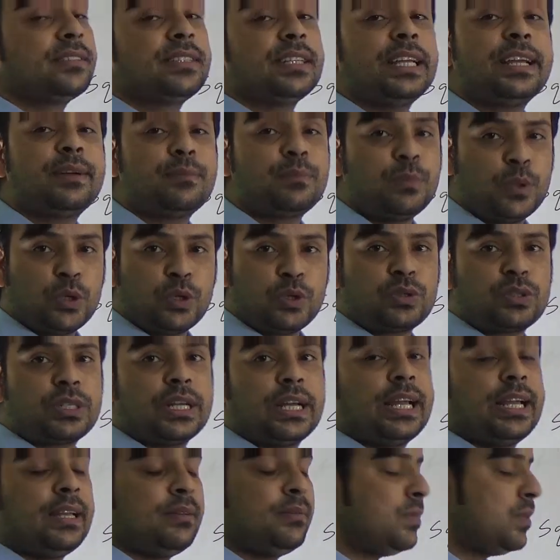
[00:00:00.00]
take more
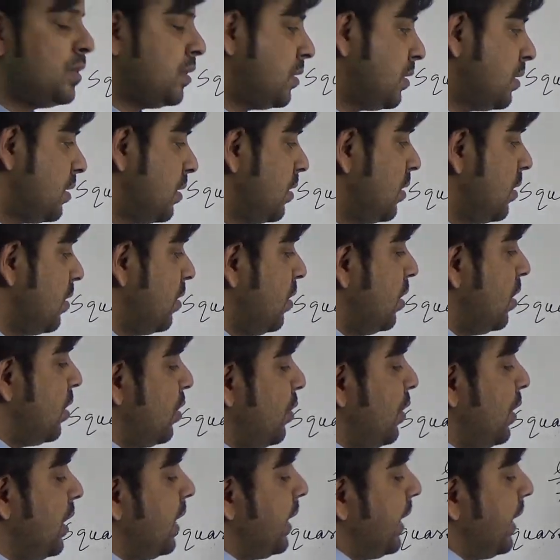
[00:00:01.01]
times, or we will